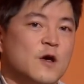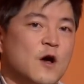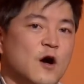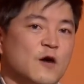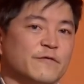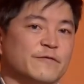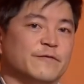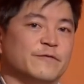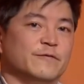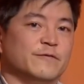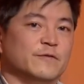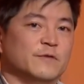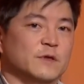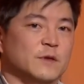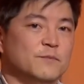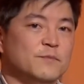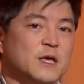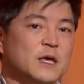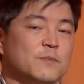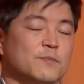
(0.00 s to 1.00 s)
of
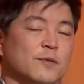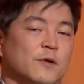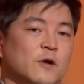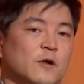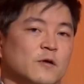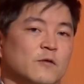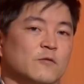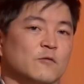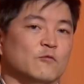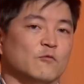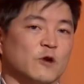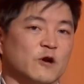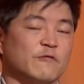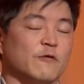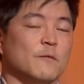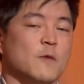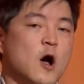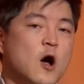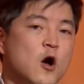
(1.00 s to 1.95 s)
the people work from